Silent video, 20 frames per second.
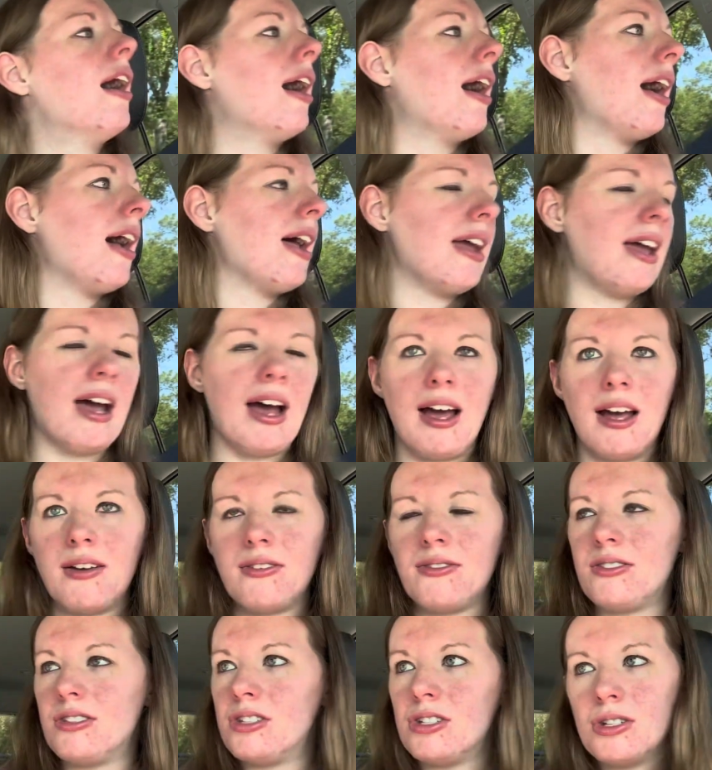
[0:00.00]
I
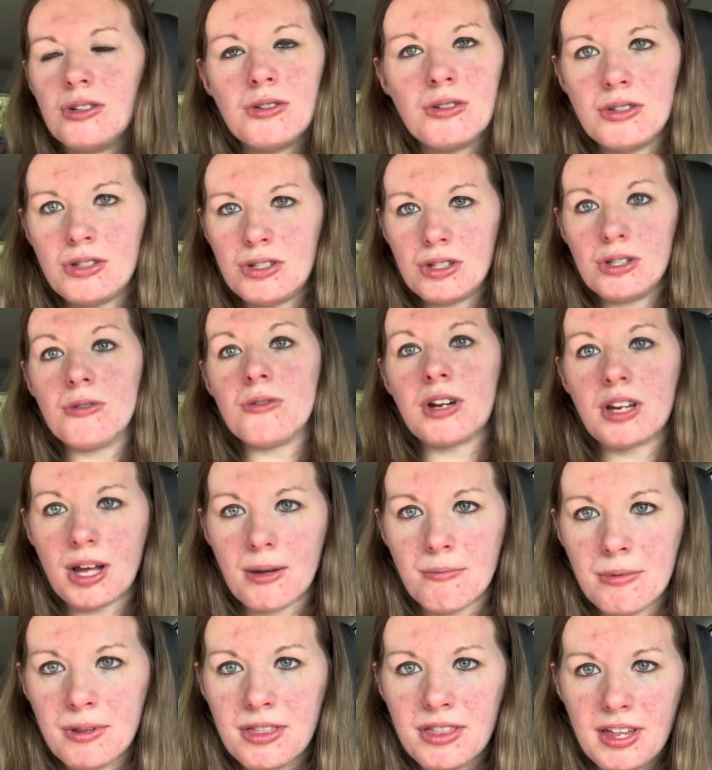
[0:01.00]
have to do a
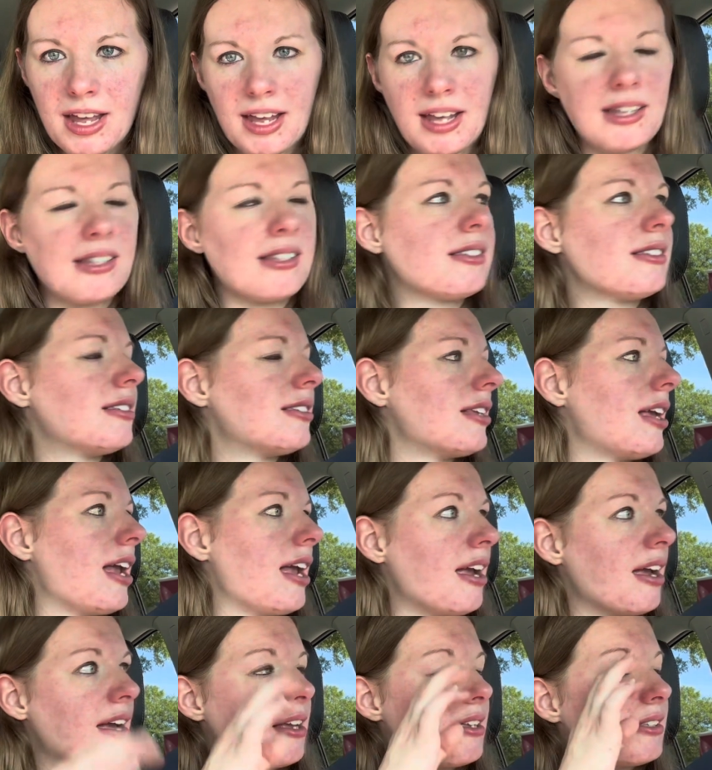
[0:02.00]
couple things,
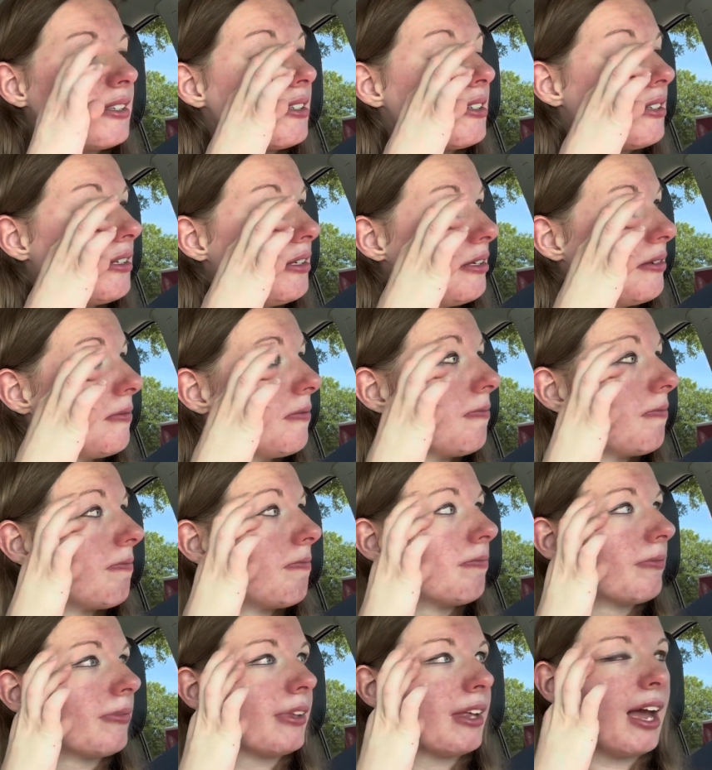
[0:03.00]
and
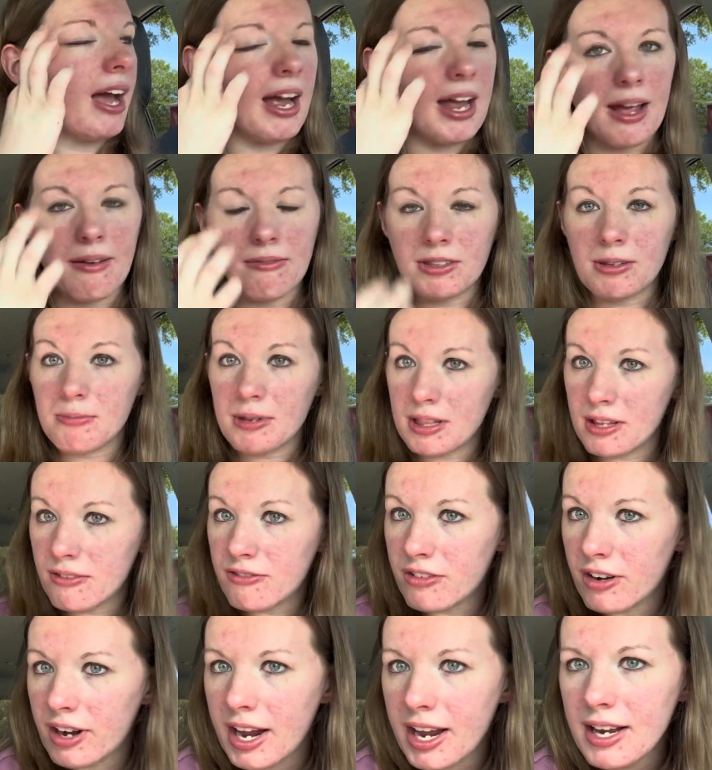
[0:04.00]
I have to be there
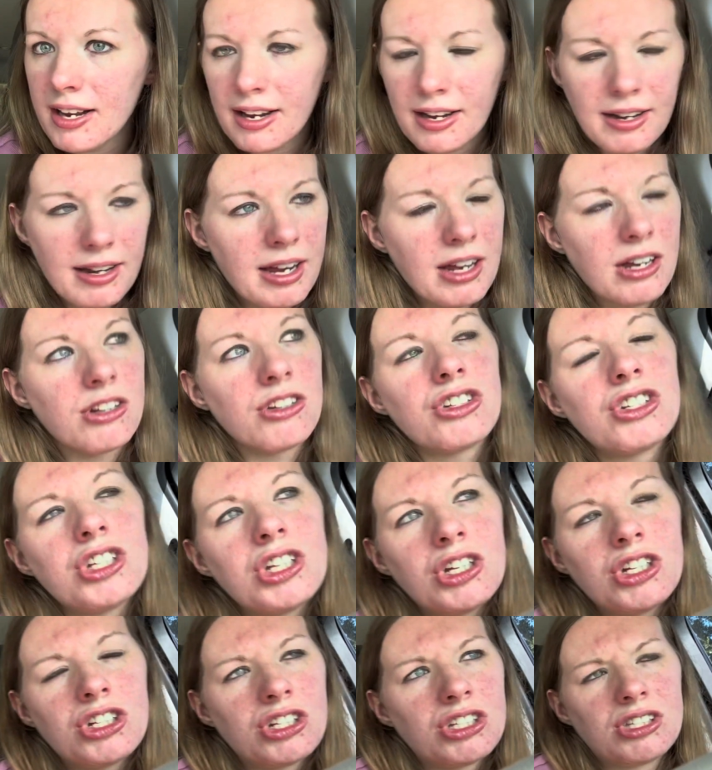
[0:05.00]
for Hayden, and
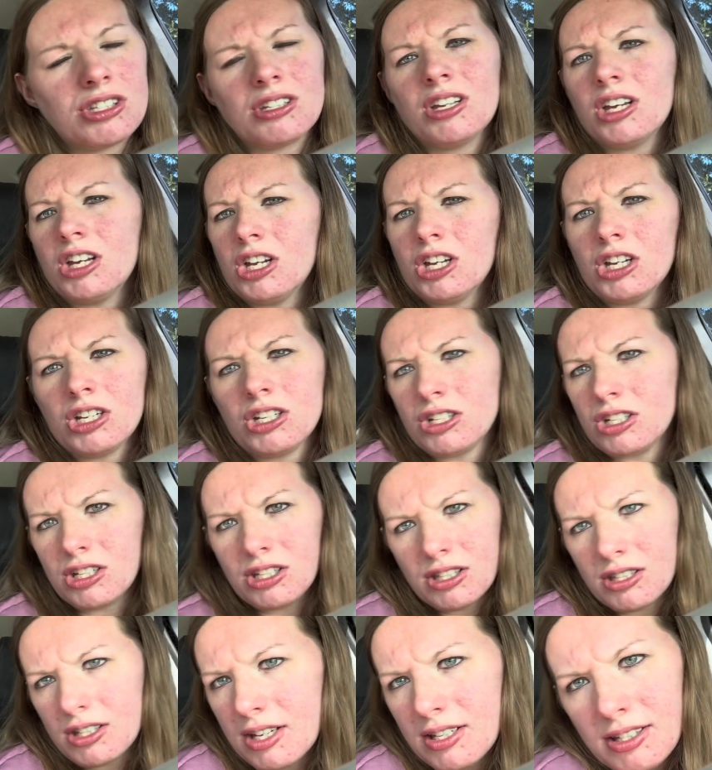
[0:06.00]
she
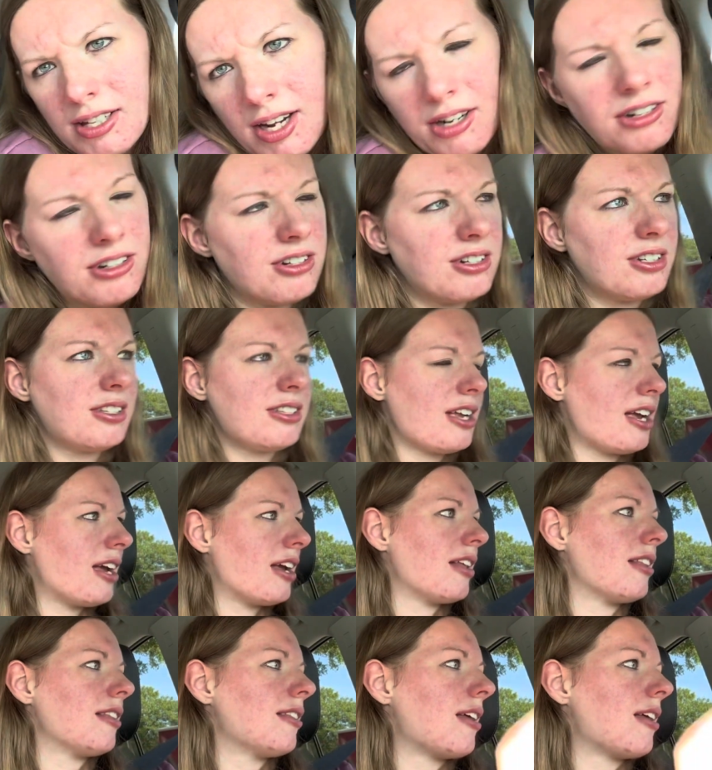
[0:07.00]
doesn't understand